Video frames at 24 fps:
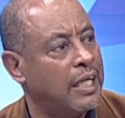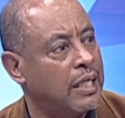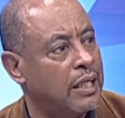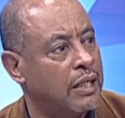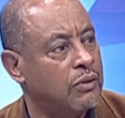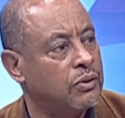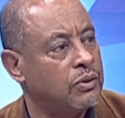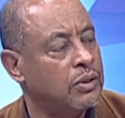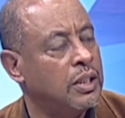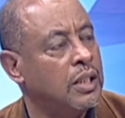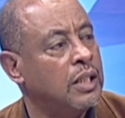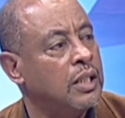
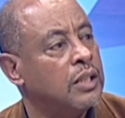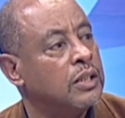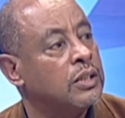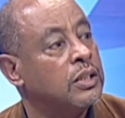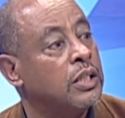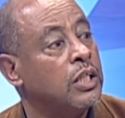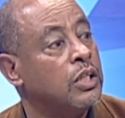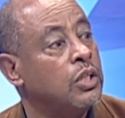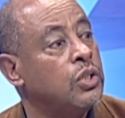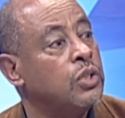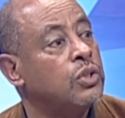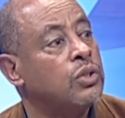around
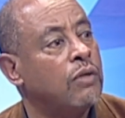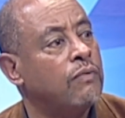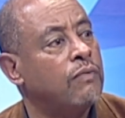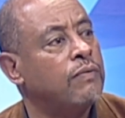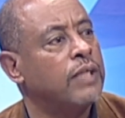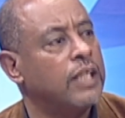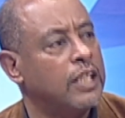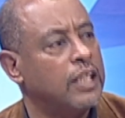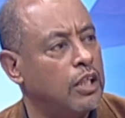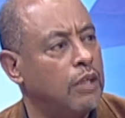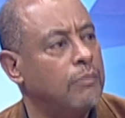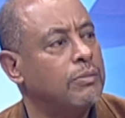the issue of
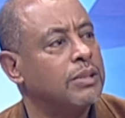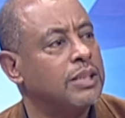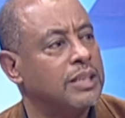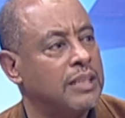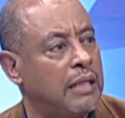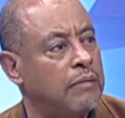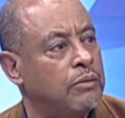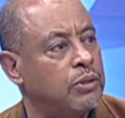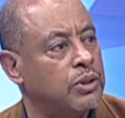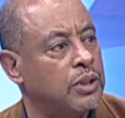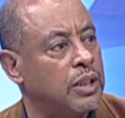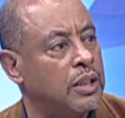economic
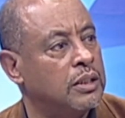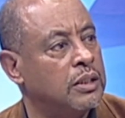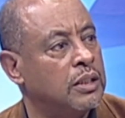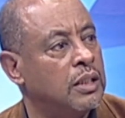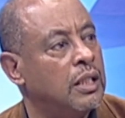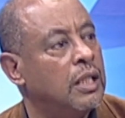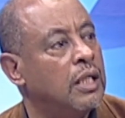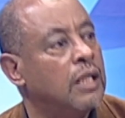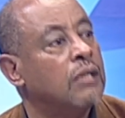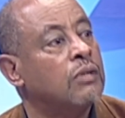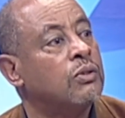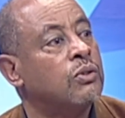sabotage,
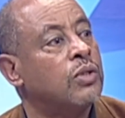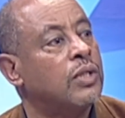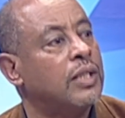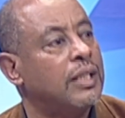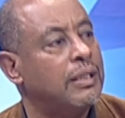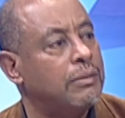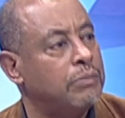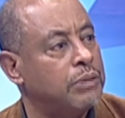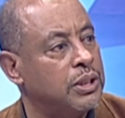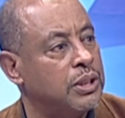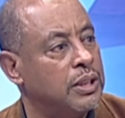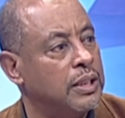
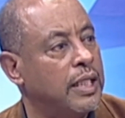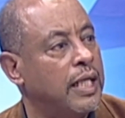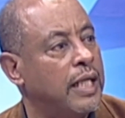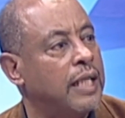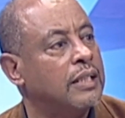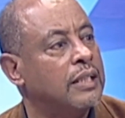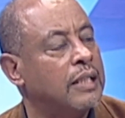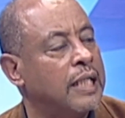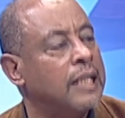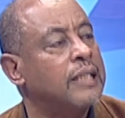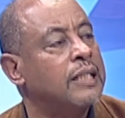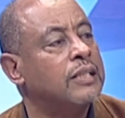corruption,
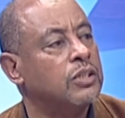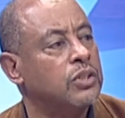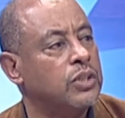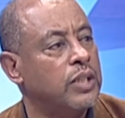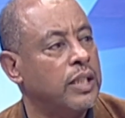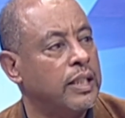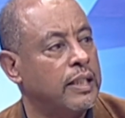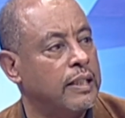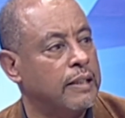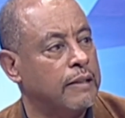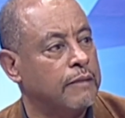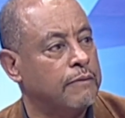and
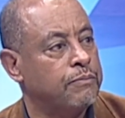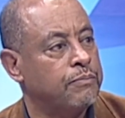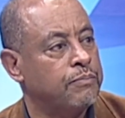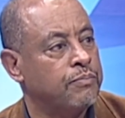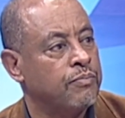rent-seeking.